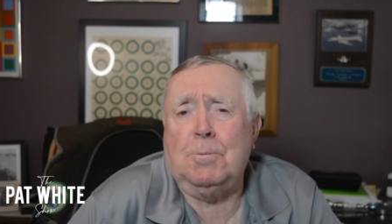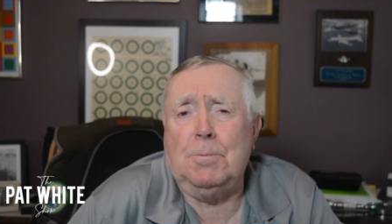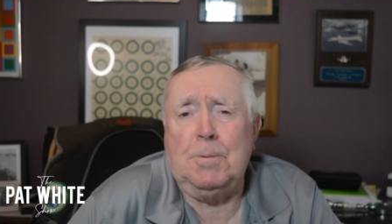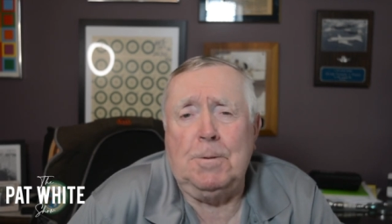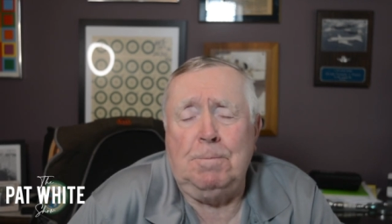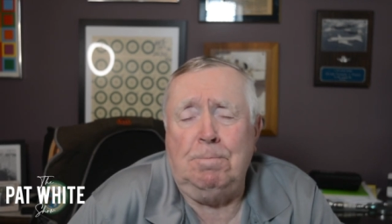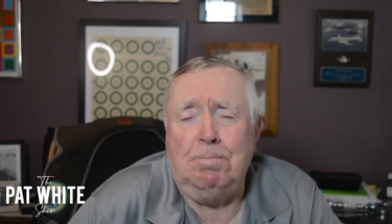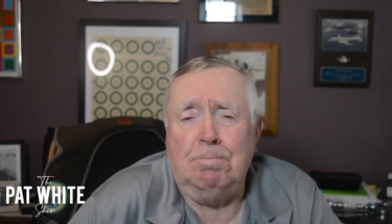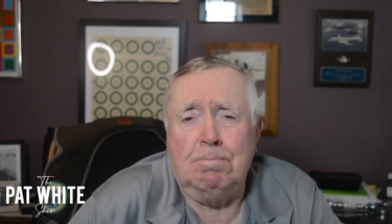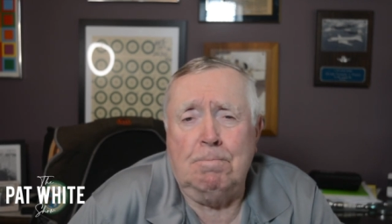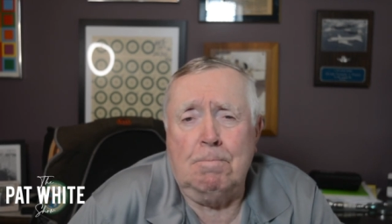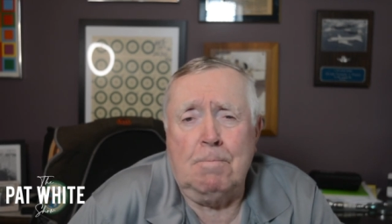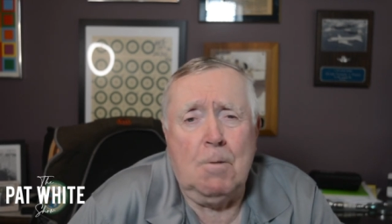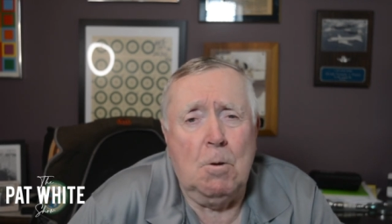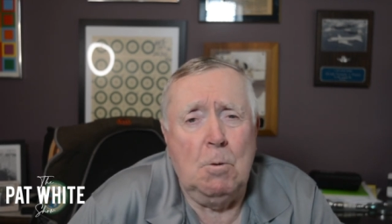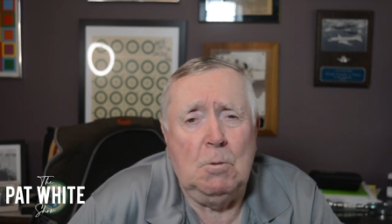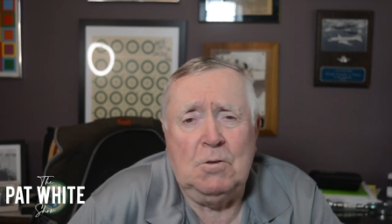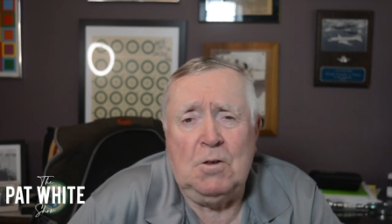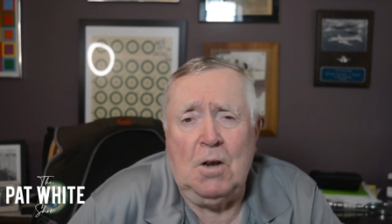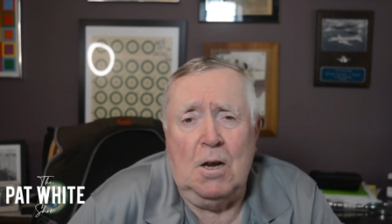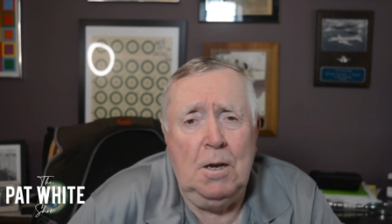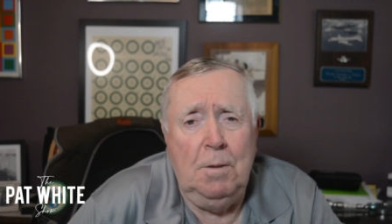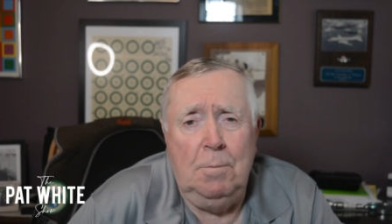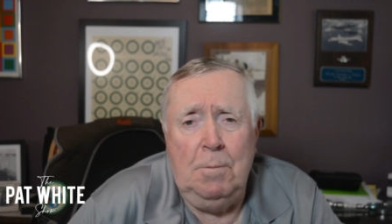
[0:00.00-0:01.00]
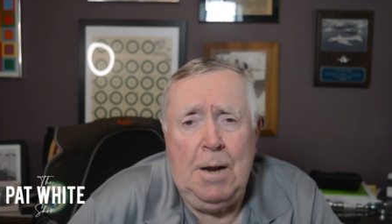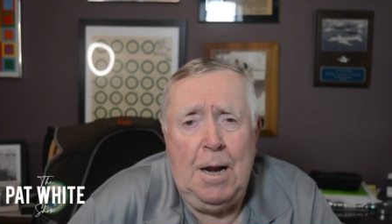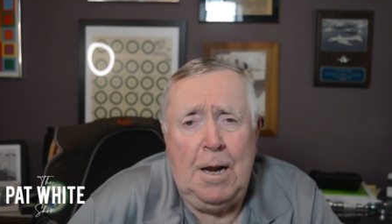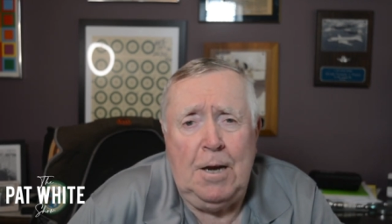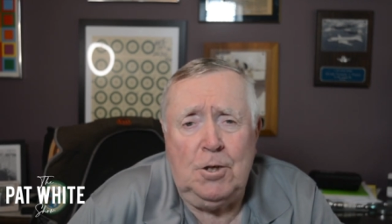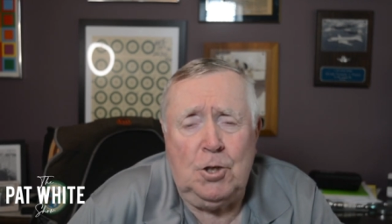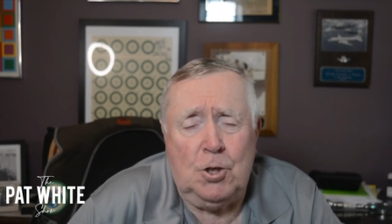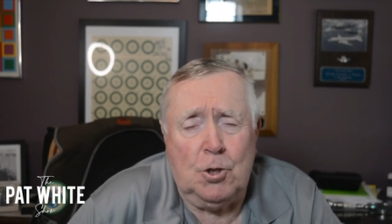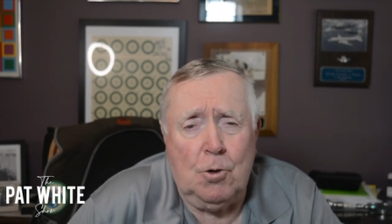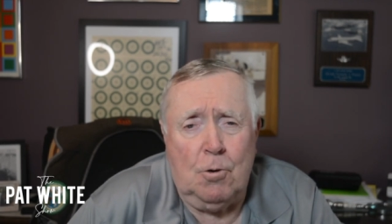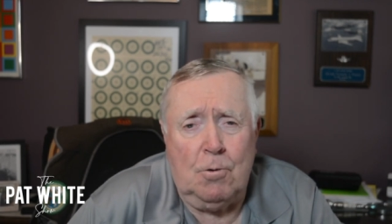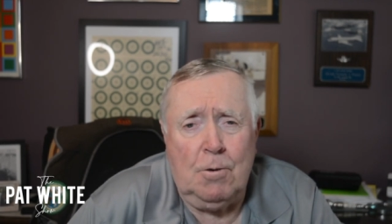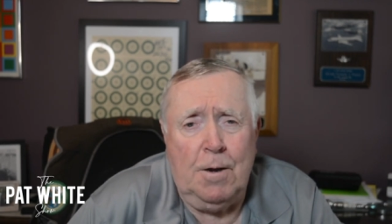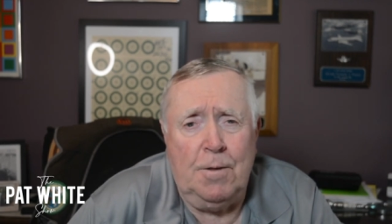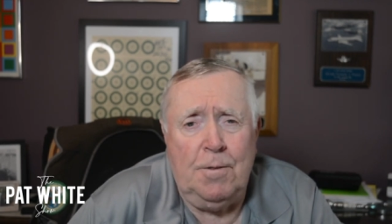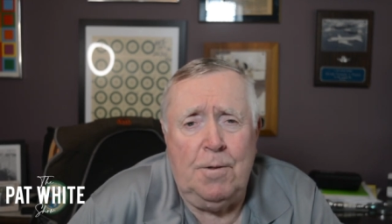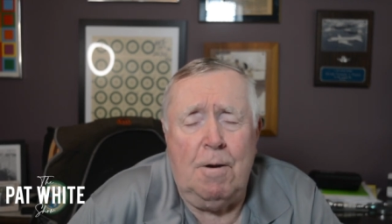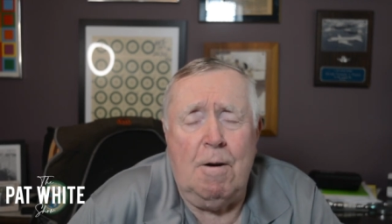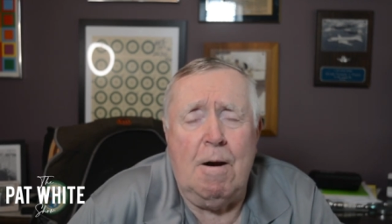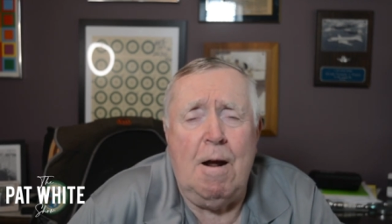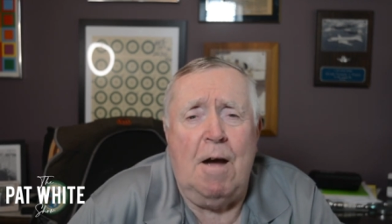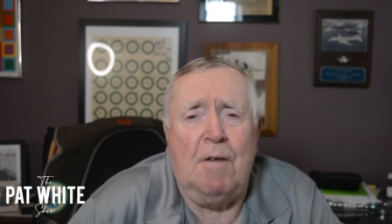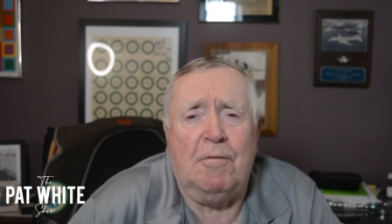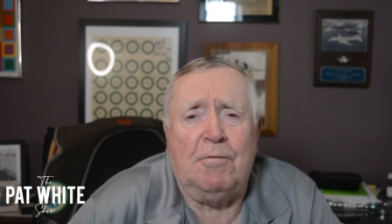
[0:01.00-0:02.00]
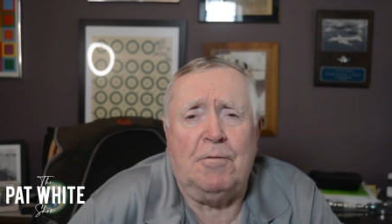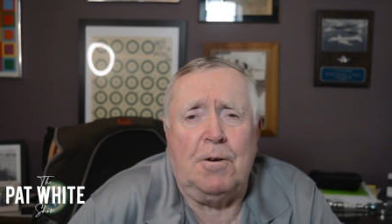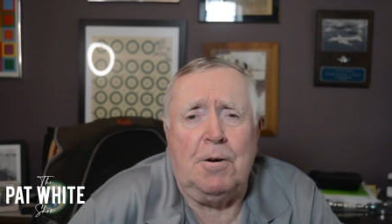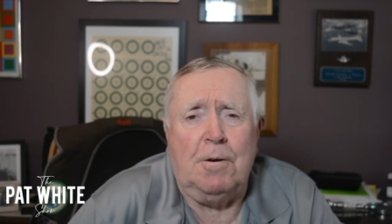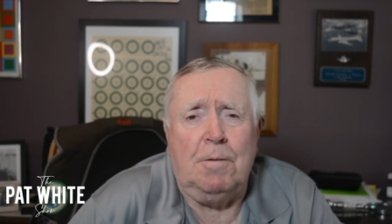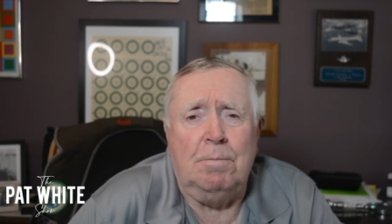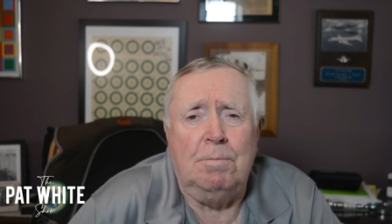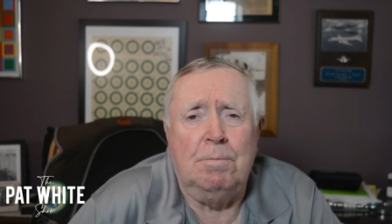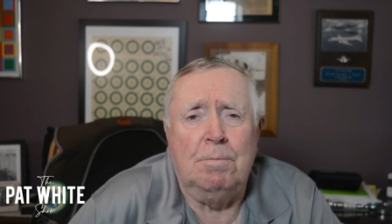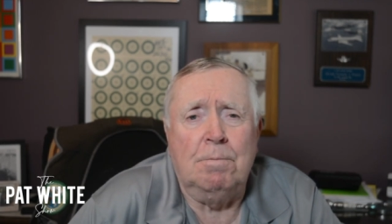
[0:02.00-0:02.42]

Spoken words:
but was eliminated shortly thereafter.